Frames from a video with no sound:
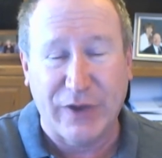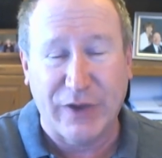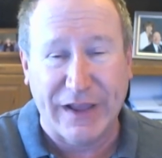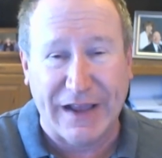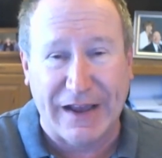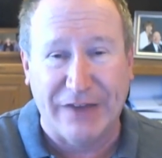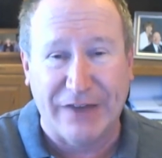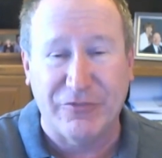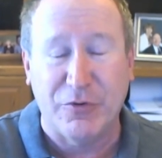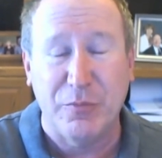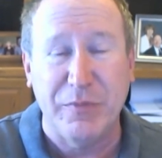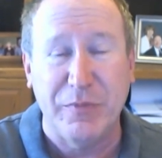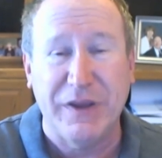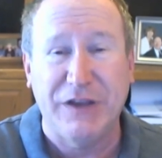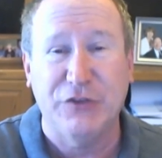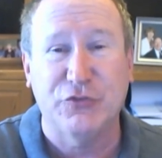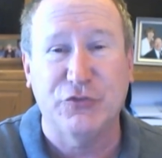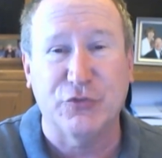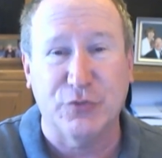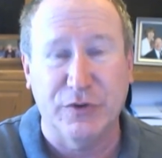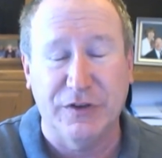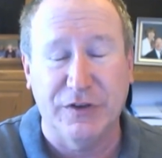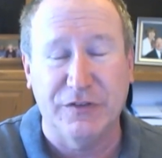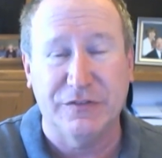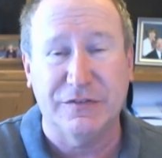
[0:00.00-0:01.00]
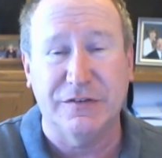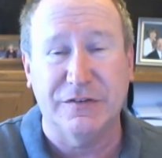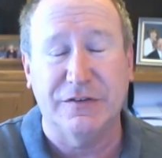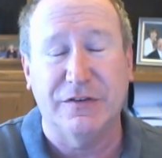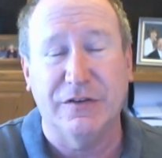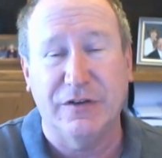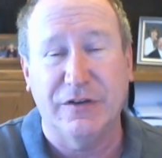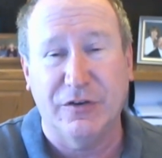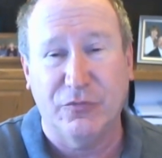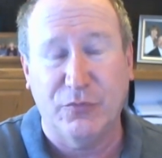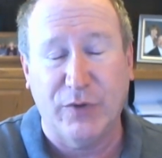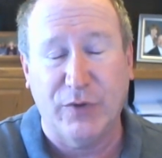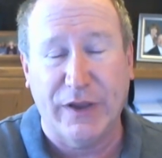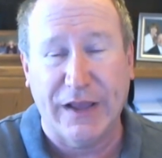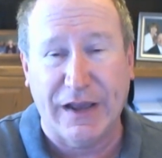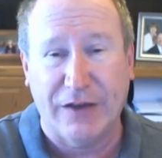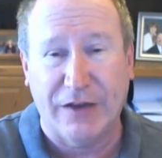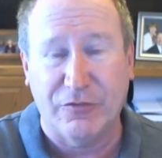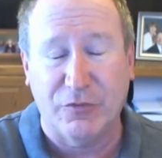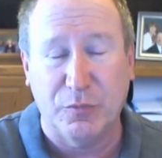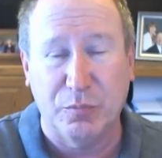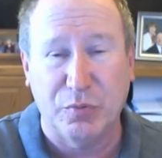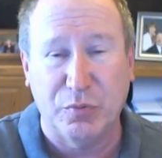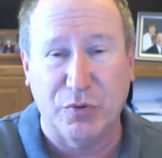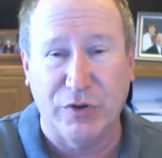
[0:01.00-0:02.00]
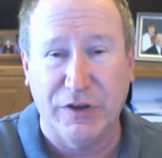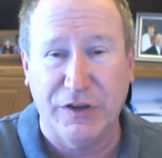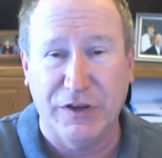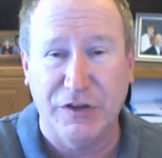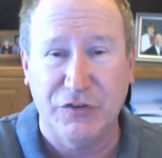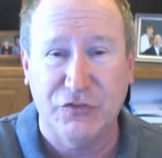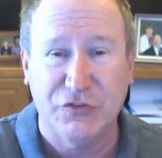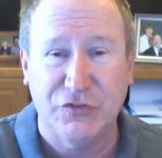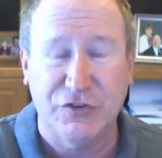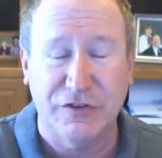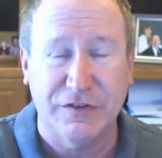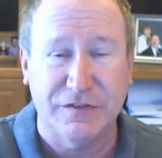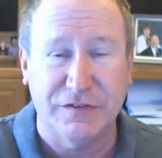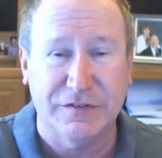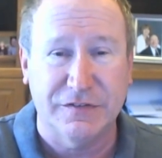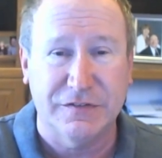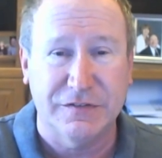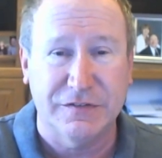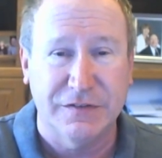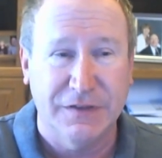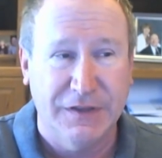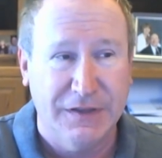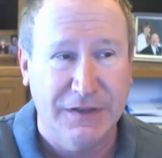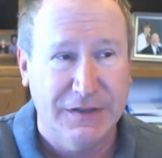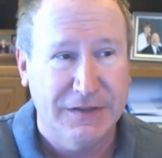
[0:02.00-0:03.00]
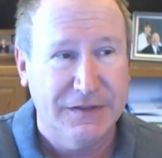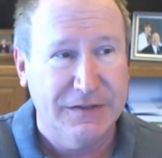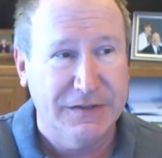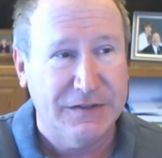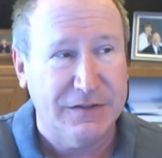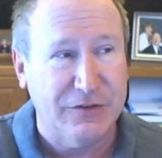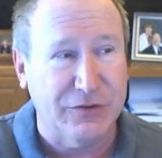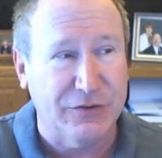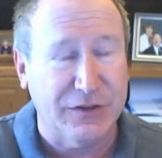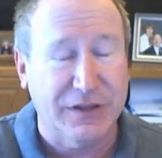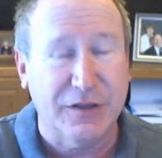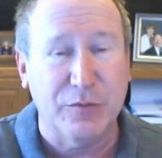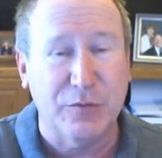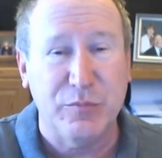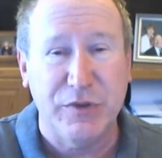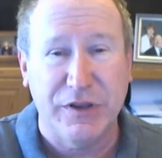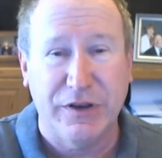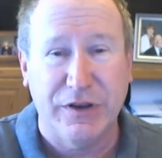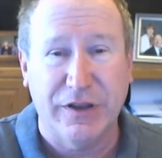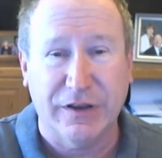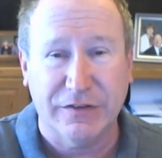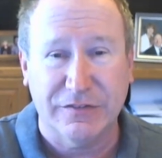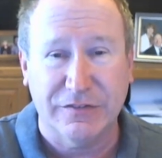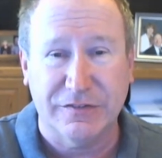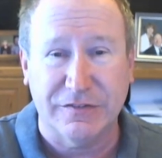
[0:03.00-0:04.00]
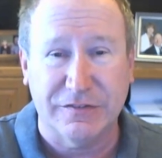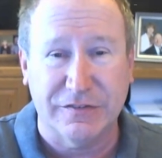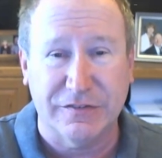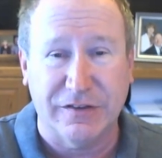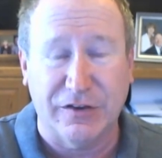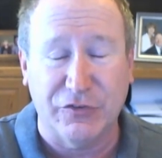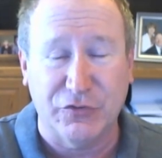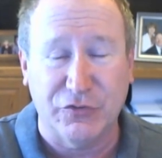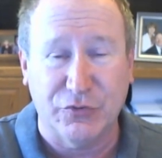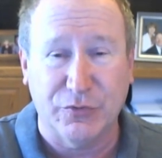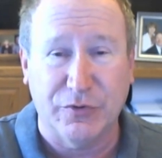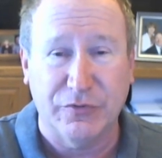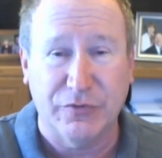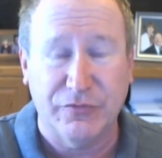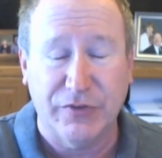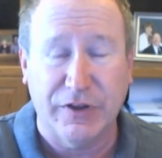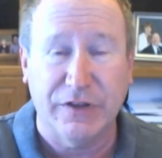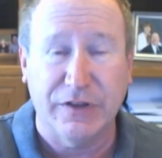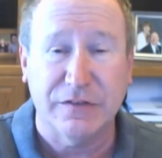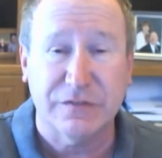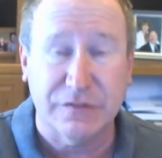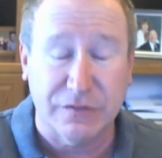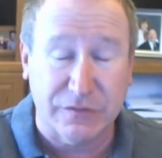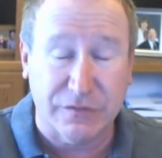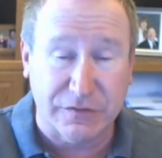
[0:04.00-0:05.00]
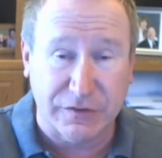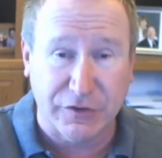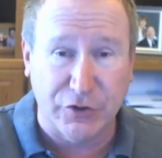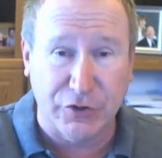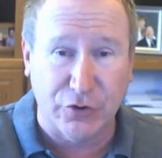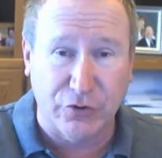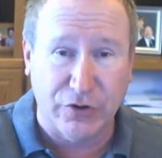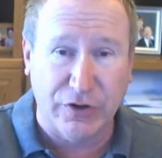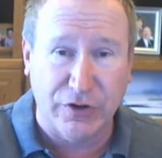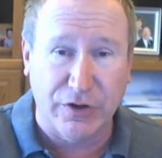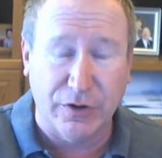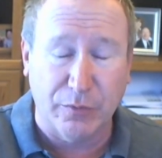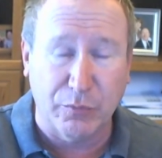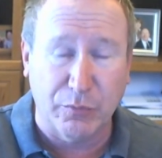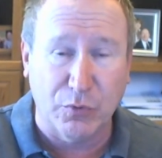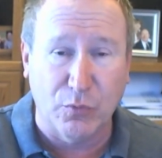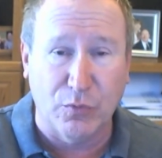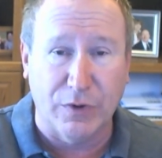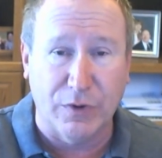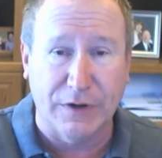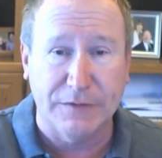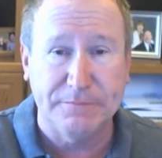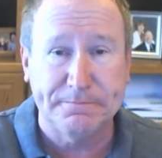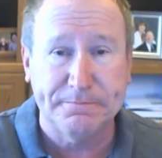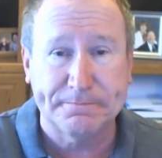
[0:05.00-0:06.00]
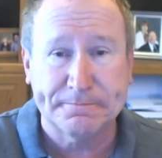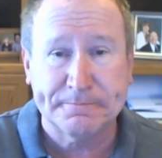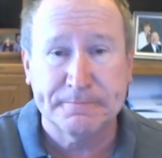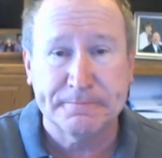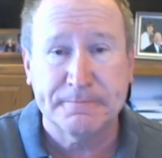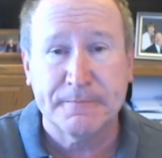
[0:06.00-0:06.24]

have a major incident, if we have a breach, it can be an existential event. So security, number one.